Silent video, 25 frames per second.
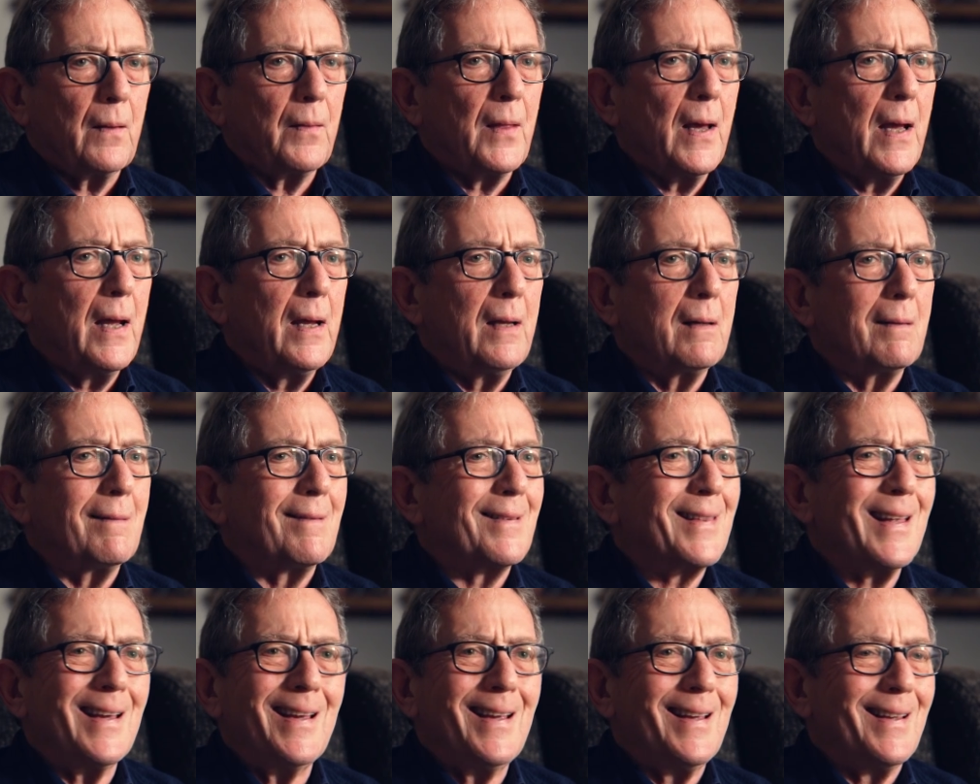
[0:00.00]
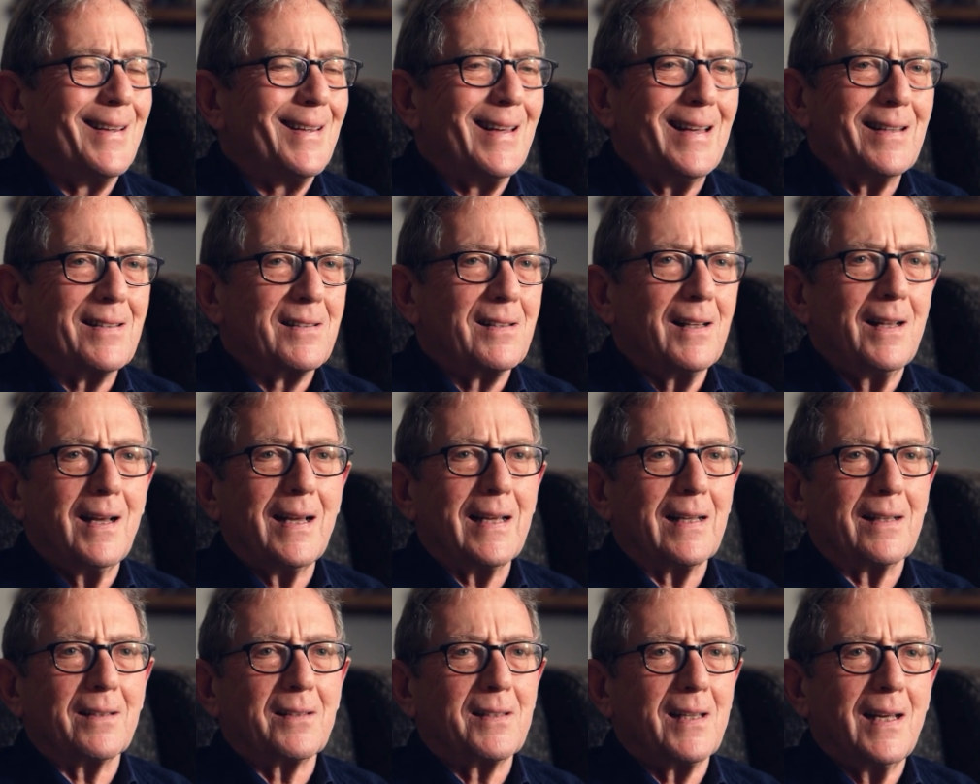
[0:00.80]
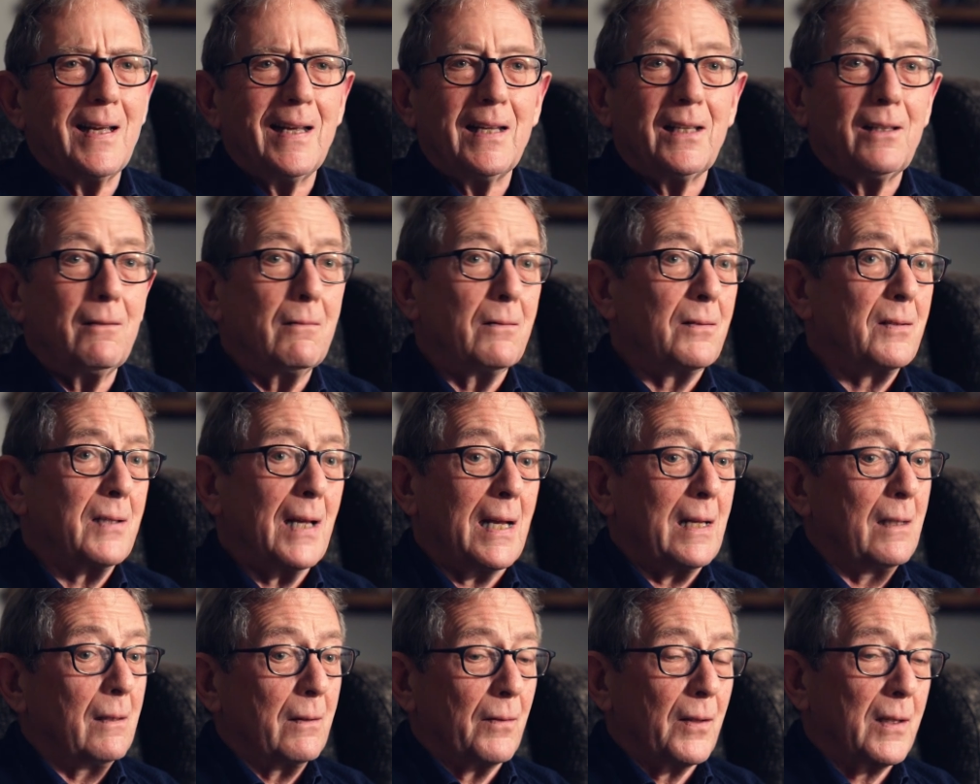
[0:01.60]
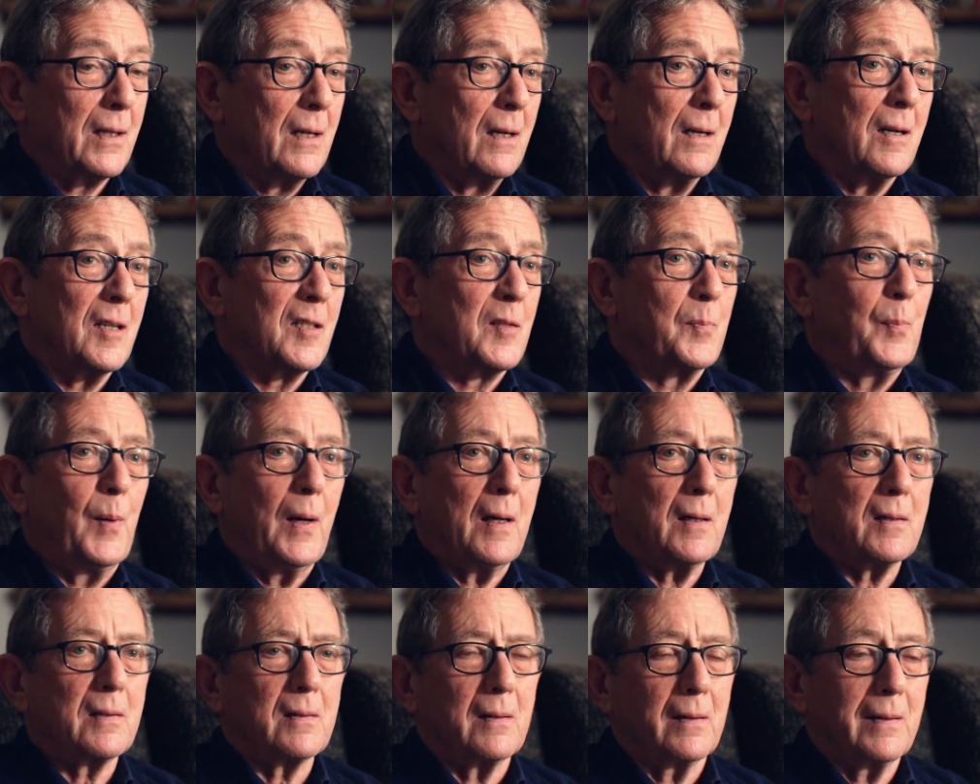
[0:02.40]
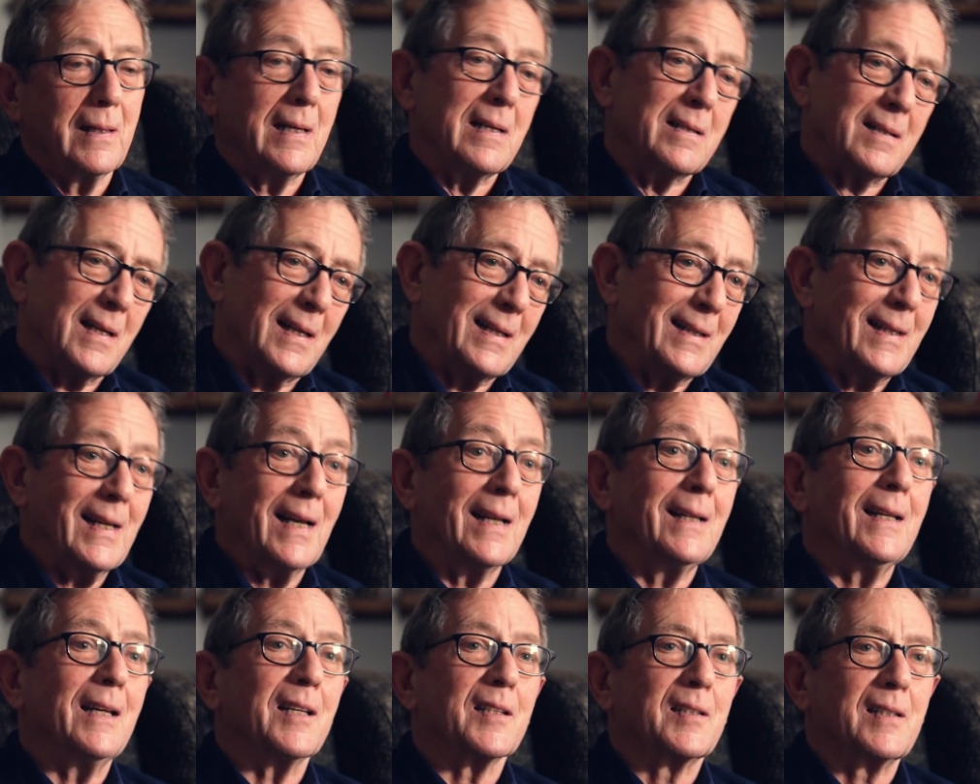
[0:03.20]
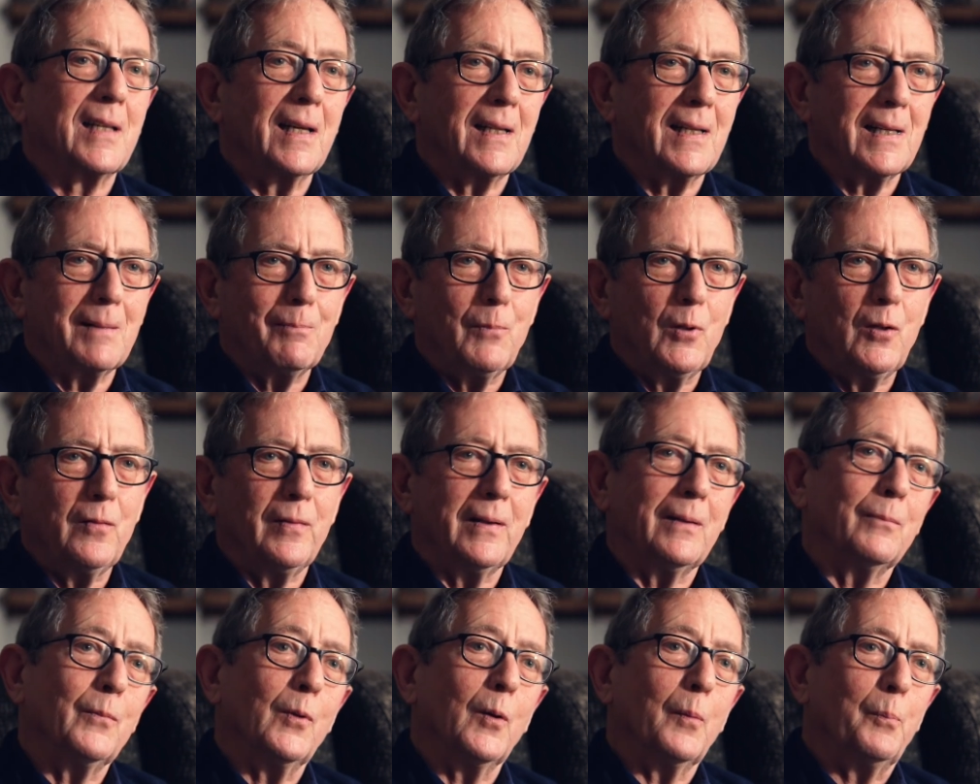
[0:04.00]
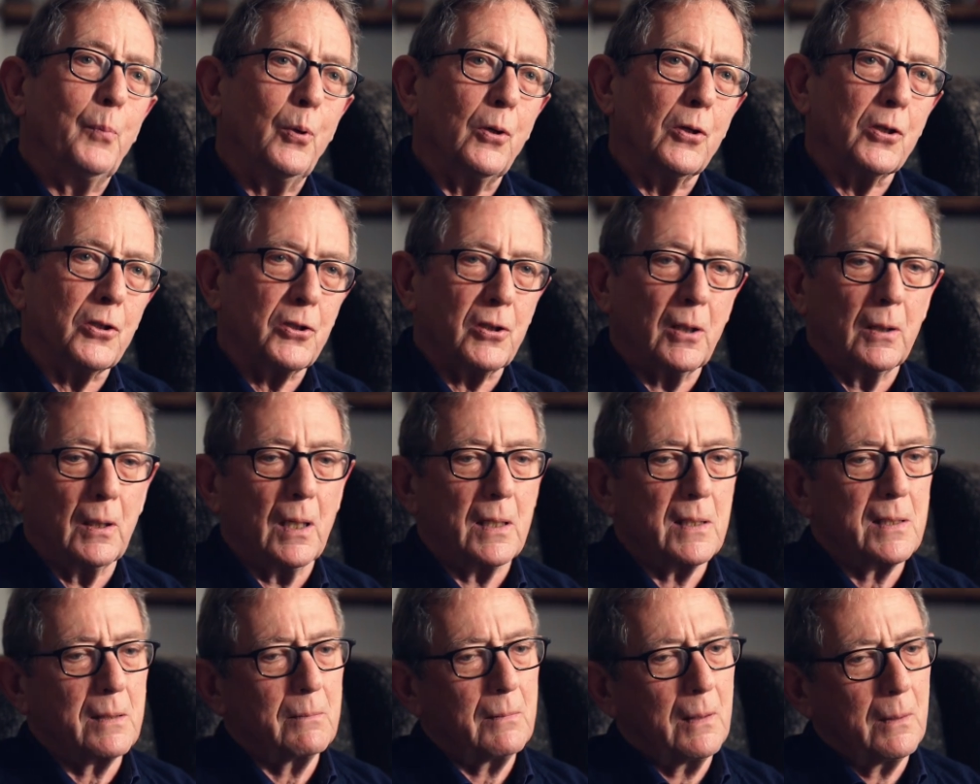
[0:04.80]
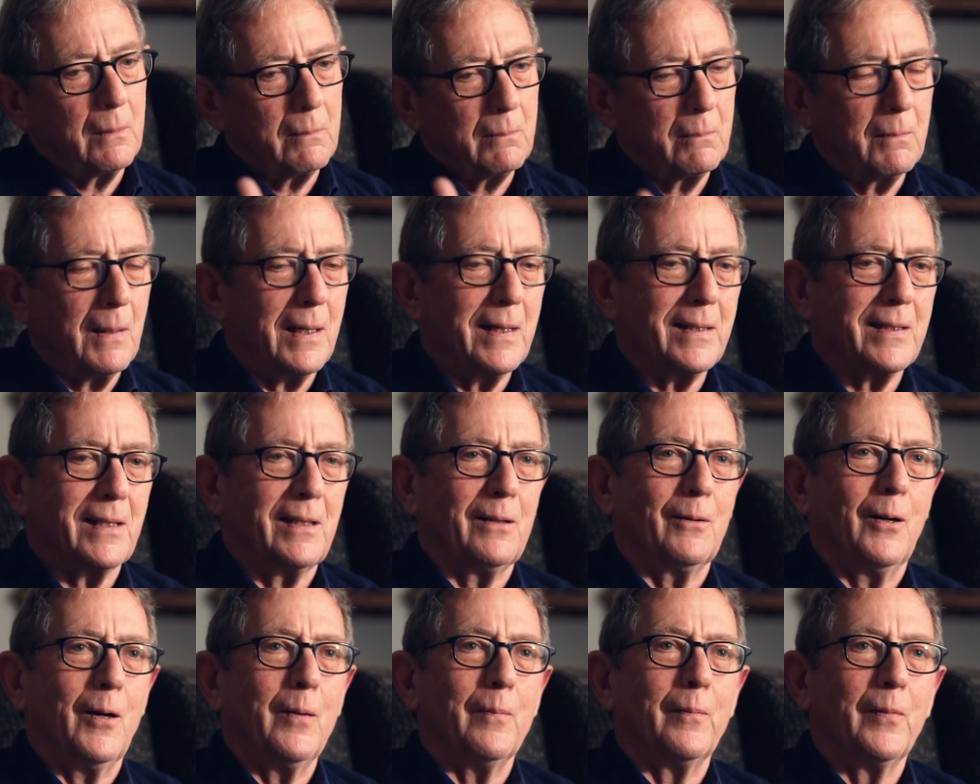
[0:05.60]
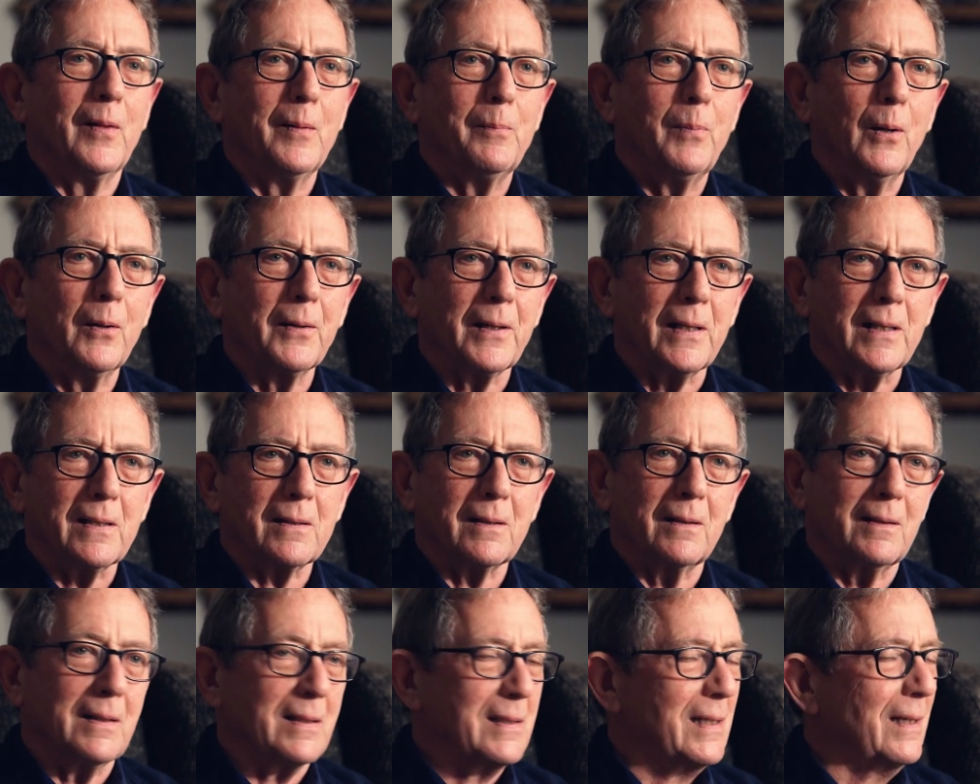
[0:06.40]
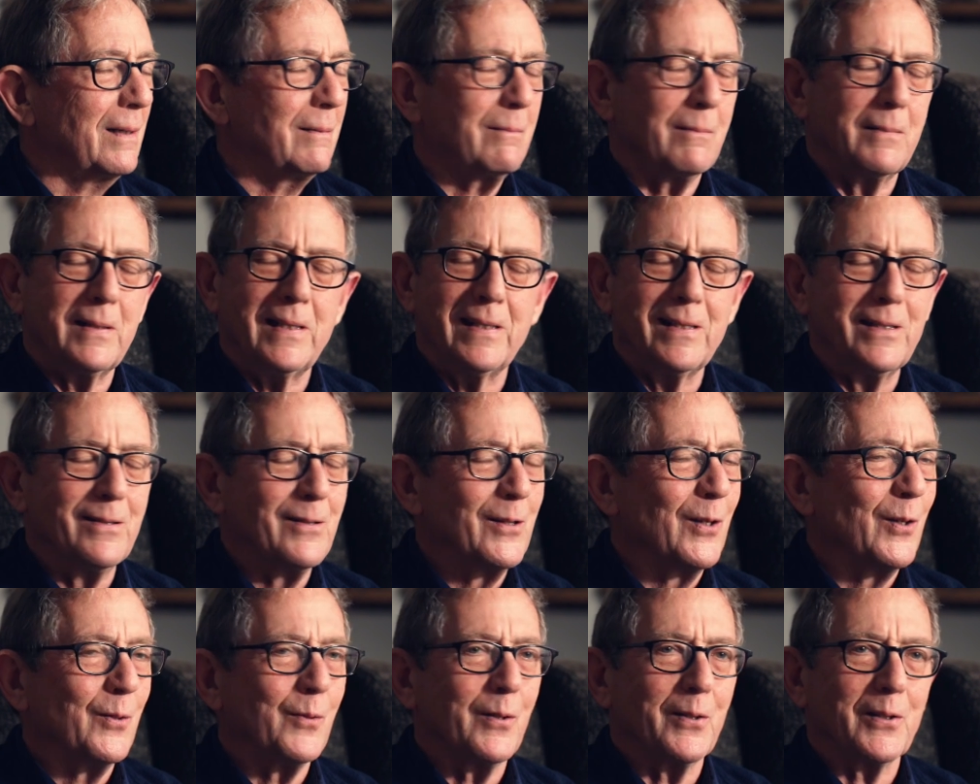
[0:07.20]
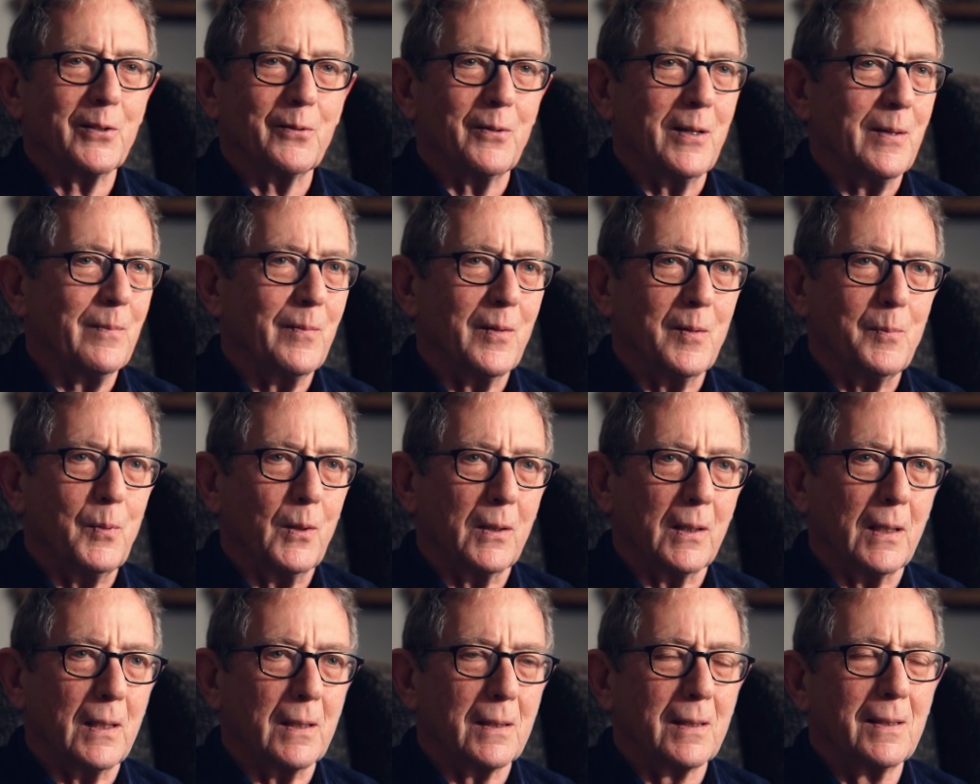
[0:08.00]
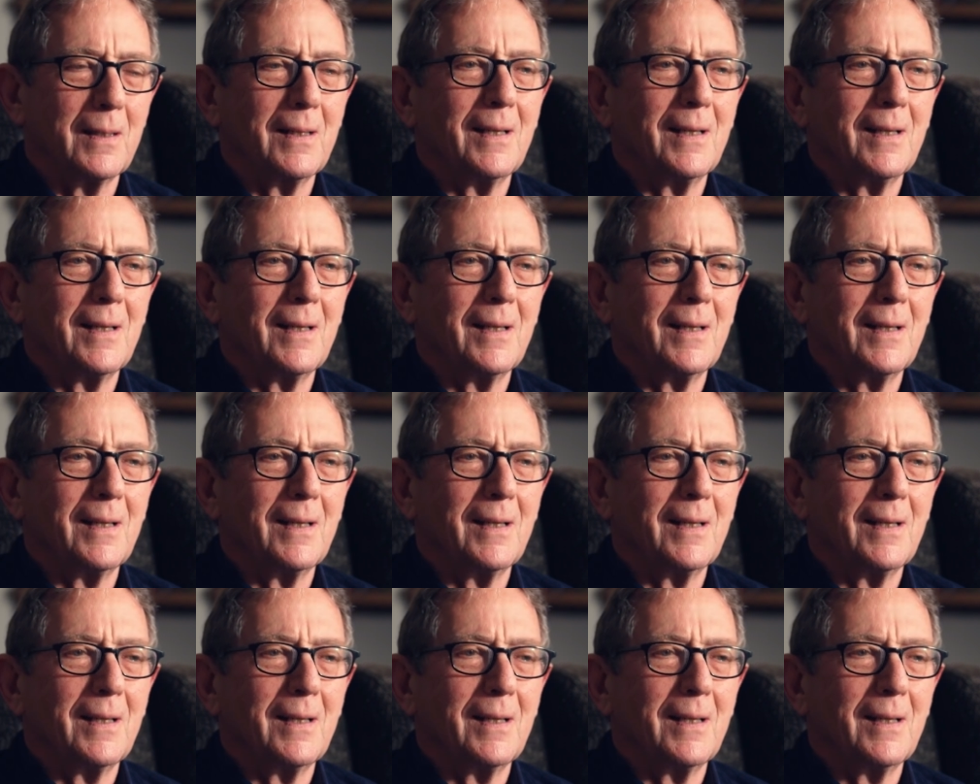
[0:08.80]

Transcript: They, they, it's like saying you say, look, the car's bust, and they say, yeah, let's get it moving, we'll push. And I say, well, why didn't you open the bonnet? And they say, well, oh, we do not want to open the bonnet.